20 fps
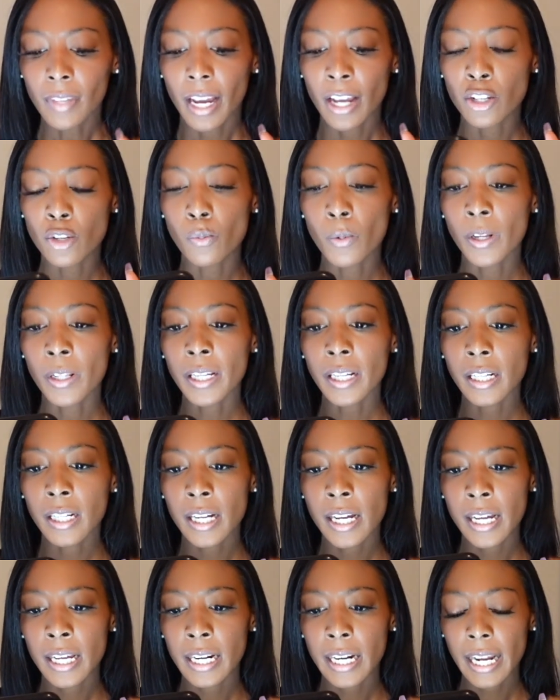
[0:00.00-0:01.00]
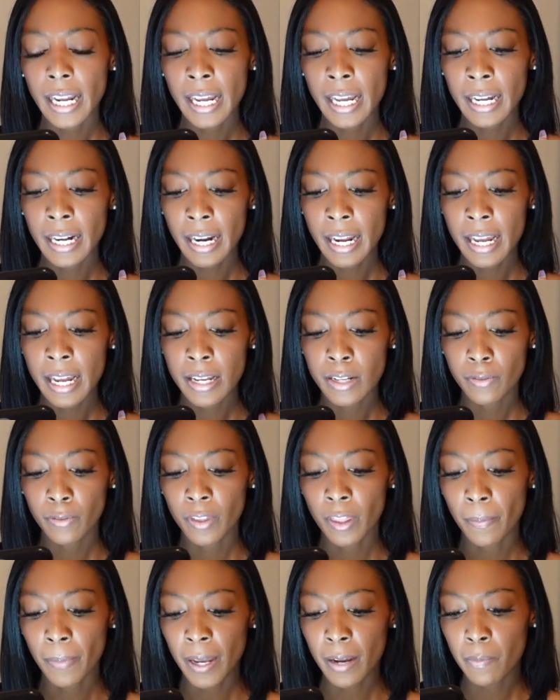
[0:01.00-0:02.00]
It's really good. It is for
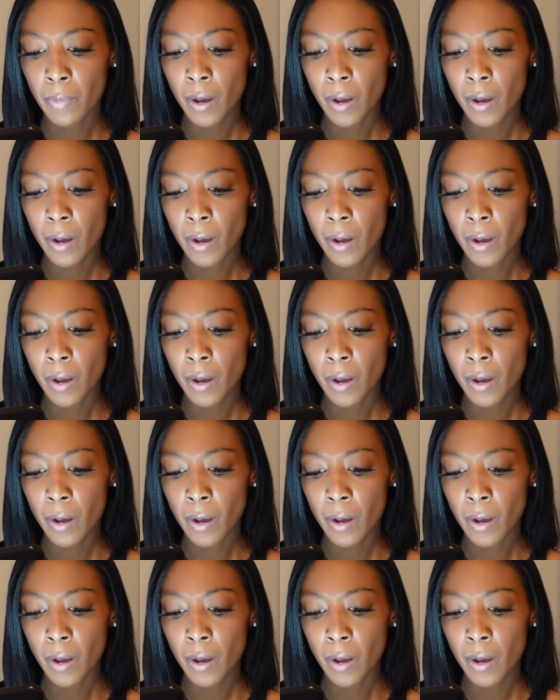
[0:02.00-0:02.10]
the big